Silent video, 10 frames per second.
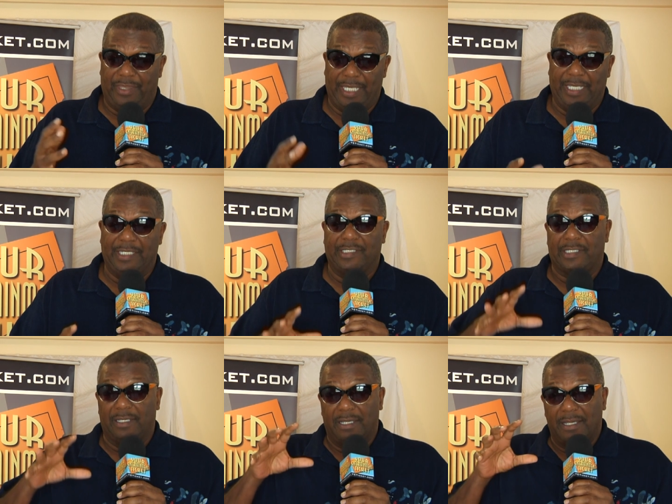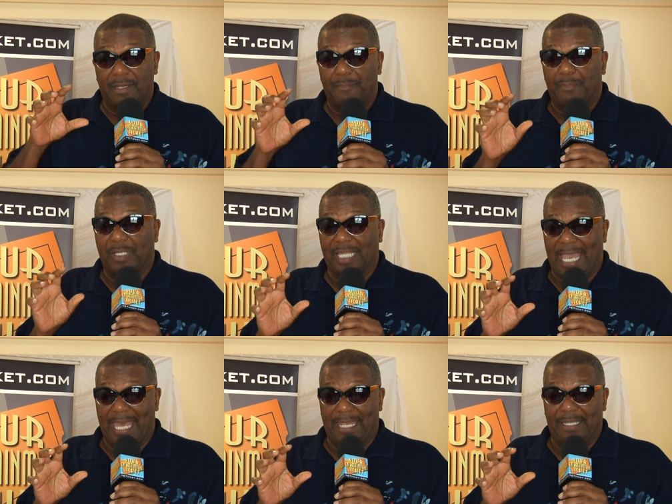these
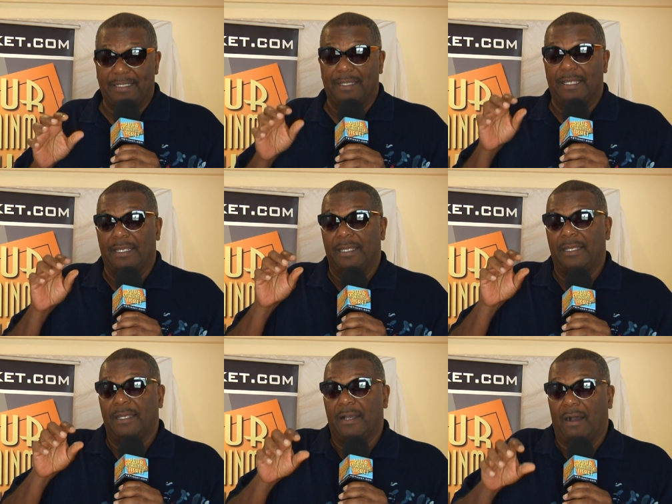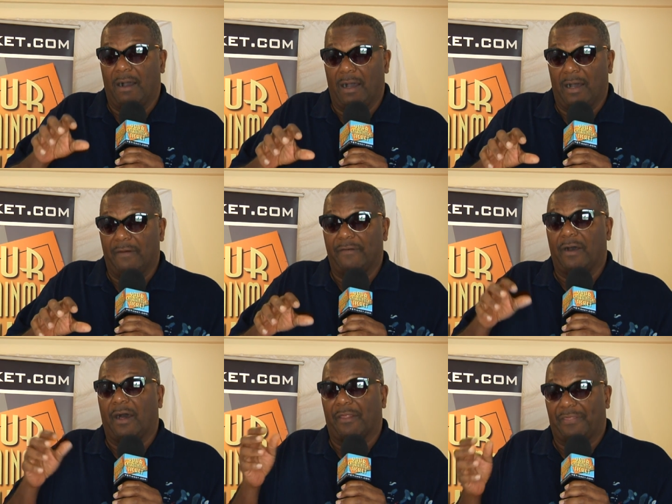planet of
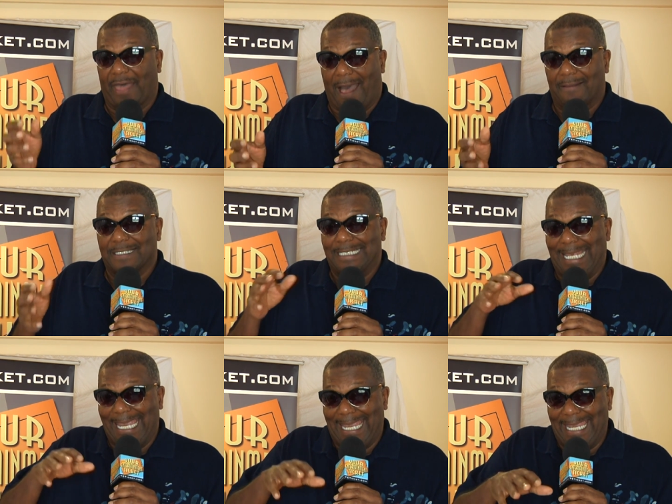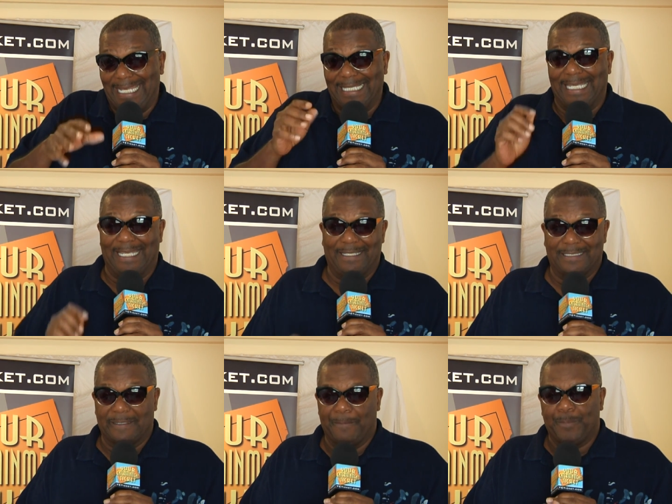1,000
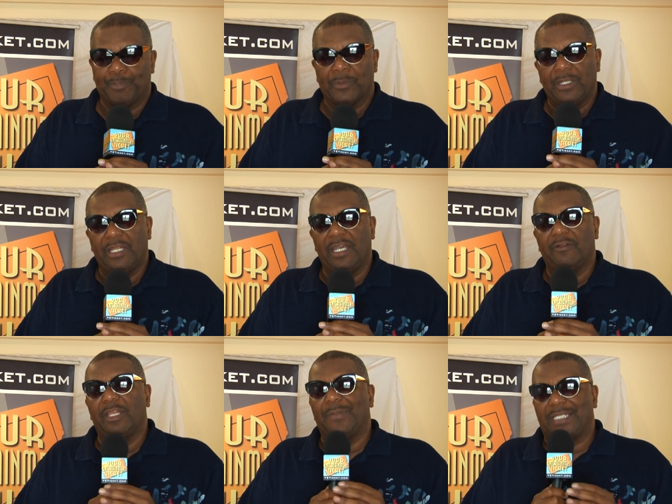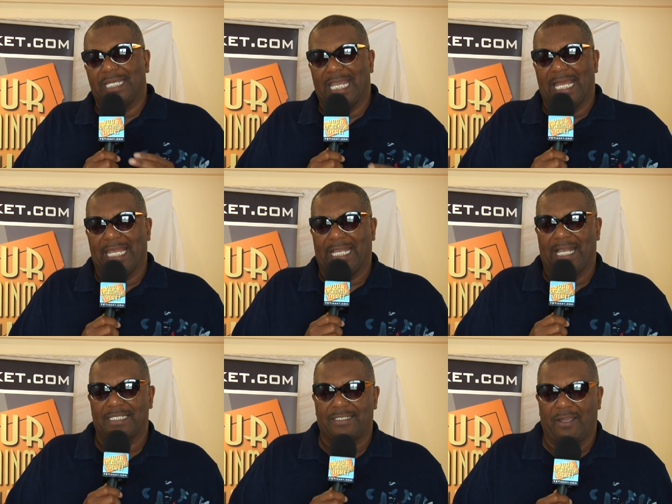aliens. Now, let me tell you how that
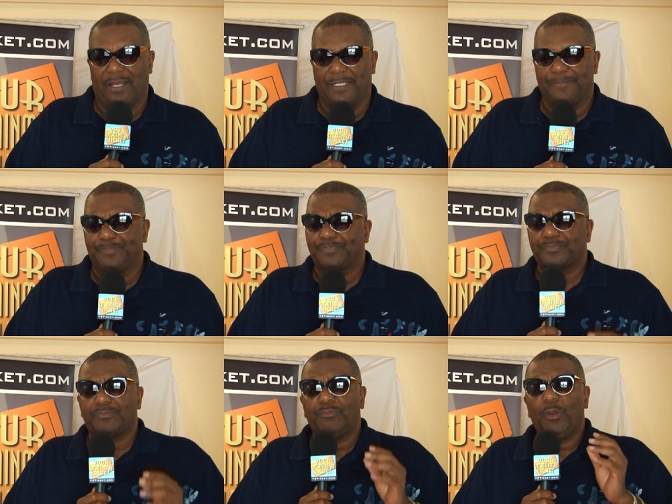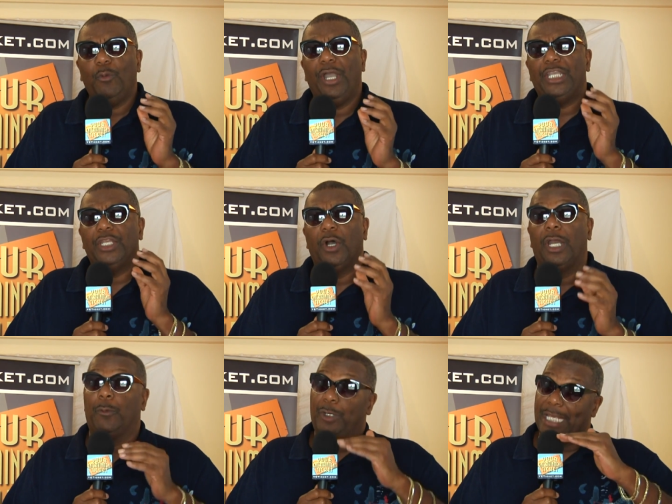got started. Well, you know,
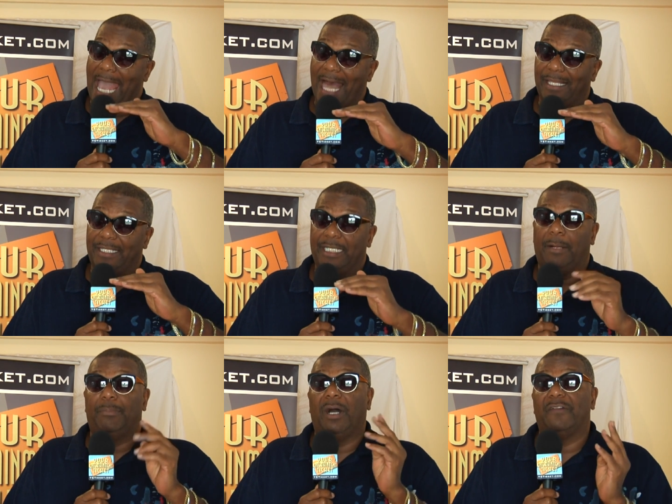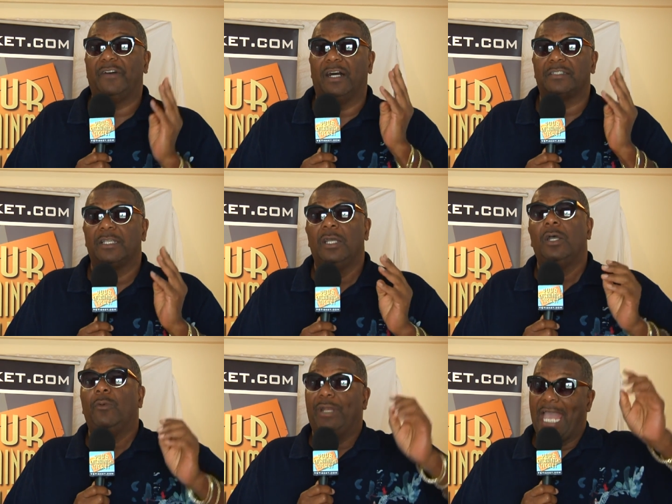in reality, above us,
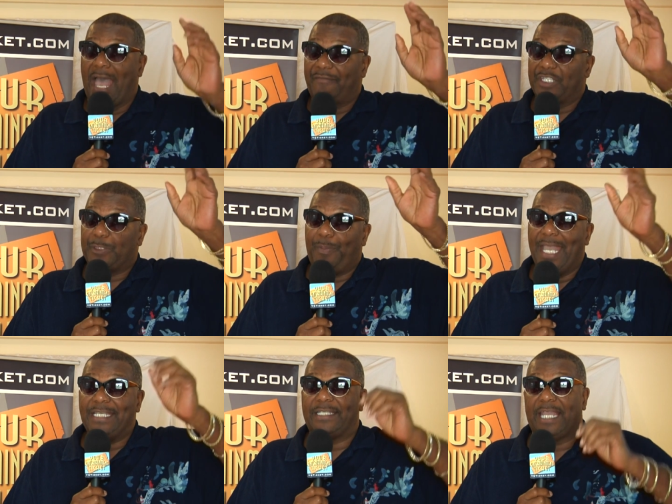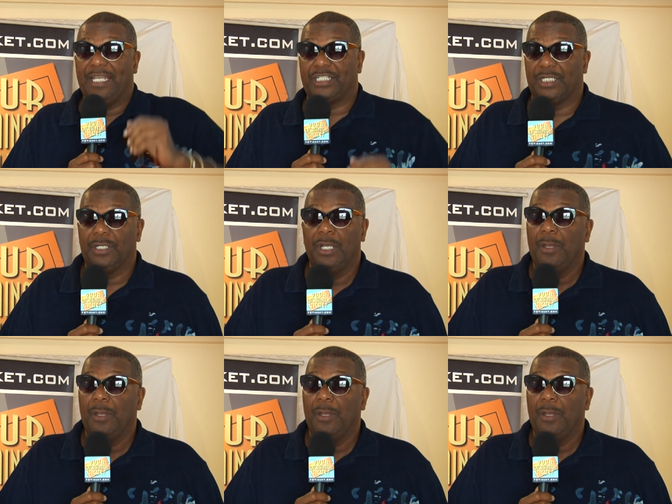we have the space station,